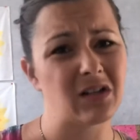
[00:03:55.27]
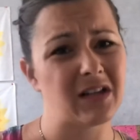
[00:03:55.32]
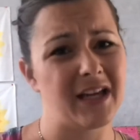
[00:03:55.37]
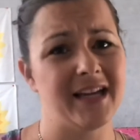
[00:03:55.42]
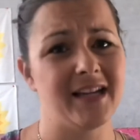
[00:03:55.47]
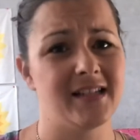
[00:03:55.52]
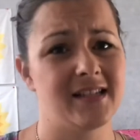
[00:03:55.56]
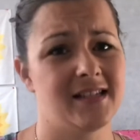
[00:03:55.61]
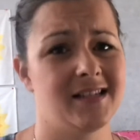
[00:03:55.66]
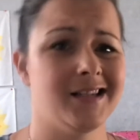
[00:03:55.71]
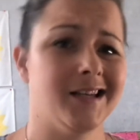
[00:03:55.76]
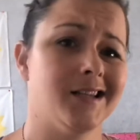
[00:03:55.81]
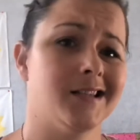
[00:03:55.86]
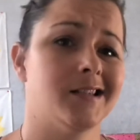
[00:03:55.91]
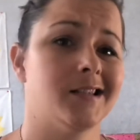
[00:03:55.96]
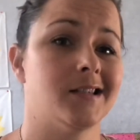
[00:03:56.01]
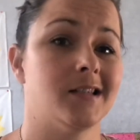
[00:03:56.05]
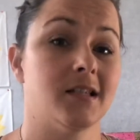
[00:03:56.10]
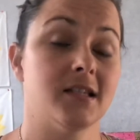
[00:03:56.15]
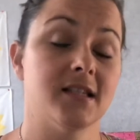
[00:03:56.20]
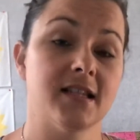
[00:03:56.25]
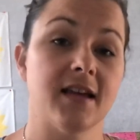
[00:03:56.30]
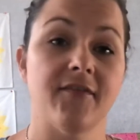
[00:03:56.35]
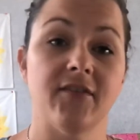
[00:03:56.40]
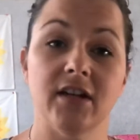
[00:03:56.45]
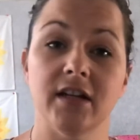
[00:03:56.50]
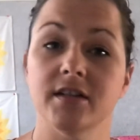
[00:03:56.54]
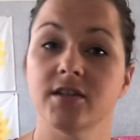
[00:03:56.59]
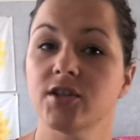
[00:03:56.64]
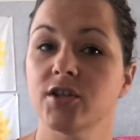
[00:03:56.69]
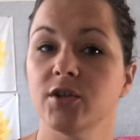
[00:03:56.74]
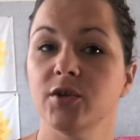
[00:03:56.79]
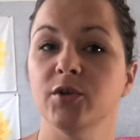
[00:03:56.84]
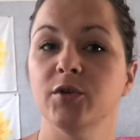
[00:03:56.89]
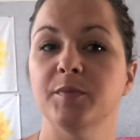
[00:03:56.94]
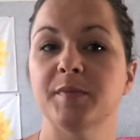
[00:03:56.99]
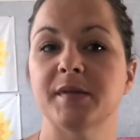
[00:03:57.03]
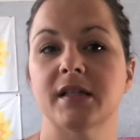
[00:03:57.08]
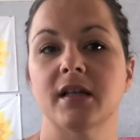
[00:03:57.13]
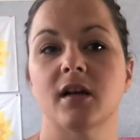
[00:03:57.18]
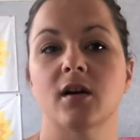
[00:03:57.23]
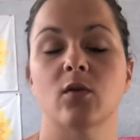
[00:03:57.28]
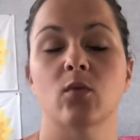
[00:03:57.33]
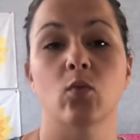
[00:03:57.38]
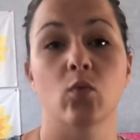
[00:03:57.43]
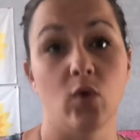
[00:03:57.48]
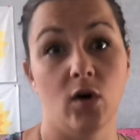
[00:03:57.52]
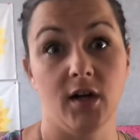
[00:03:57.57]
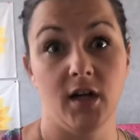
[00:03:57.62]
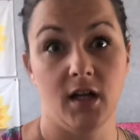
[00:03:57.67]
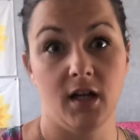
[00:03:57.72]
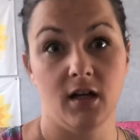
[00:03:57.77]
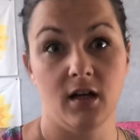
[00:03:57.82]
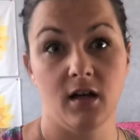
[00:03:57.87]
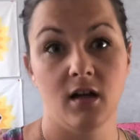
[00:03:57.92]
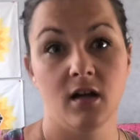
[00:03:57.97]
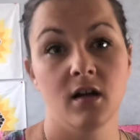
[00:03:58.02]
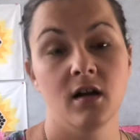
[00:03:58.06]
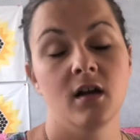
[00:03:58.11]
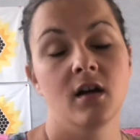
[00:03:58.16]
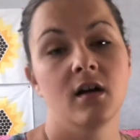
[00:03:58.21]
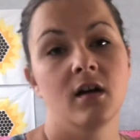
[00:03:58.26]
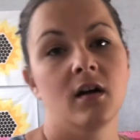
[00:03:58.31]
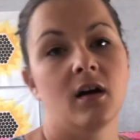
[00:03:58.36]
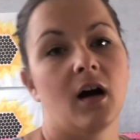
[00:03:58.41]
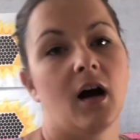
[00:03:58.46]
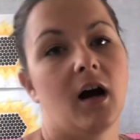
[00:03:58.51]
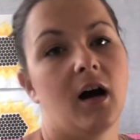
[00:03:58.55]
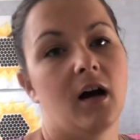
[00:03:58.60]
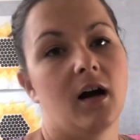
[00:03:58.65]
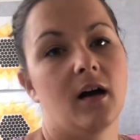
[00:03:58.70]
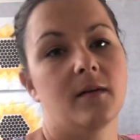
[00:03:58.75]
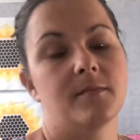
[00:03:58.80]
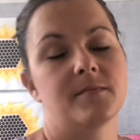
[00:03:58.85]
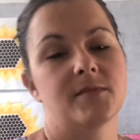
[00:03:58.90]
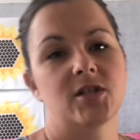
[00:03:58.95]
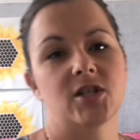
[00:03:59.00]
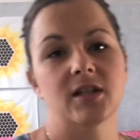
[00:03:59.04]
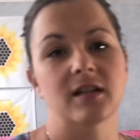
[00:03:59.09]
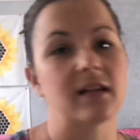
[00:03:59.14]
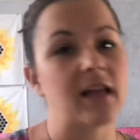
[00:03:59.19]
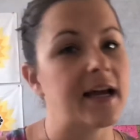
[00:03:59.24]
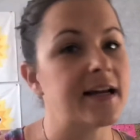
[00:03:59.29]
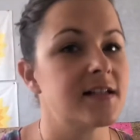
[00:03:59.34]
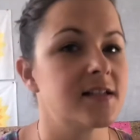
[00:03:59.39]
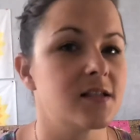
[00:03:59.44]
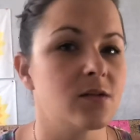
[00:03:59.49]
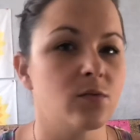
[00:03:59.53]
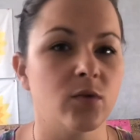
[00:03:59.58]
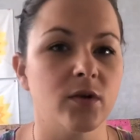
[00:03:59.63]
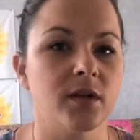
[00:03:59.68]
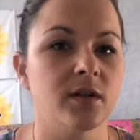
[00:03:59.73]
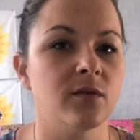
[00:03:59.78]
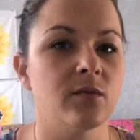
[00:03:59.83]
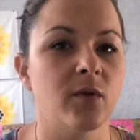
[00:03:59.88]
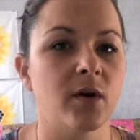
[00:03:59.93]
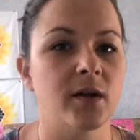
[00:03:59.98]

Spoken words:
like 6 to 7 inch hoops that are wooden. She likes the wooden